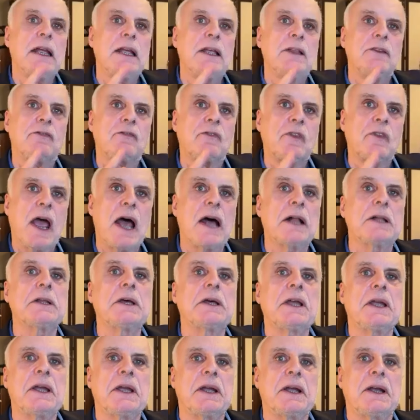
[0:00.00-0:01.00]
is
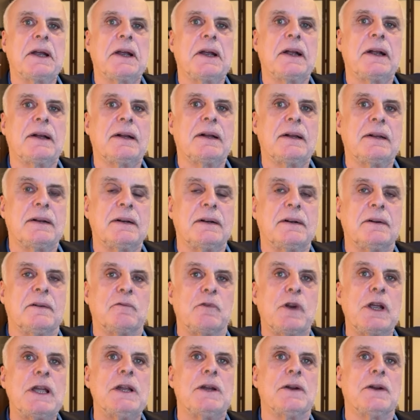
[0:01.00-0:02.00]
telling
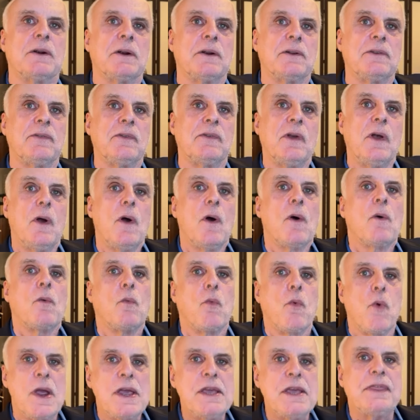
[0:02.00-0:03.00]
readers
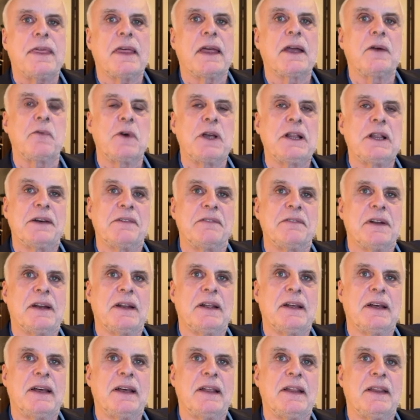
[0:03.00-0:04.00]
we think we live in
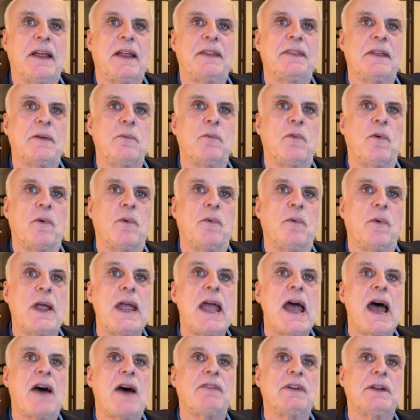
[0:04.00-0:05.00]
uh, that, that we
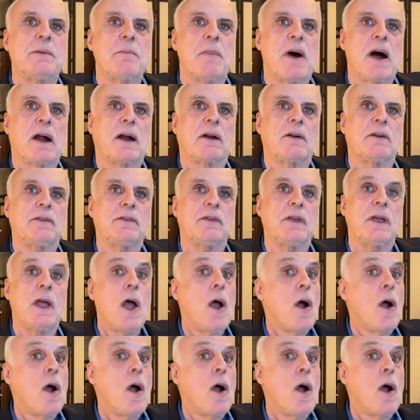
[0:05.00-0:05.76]
have a democracy.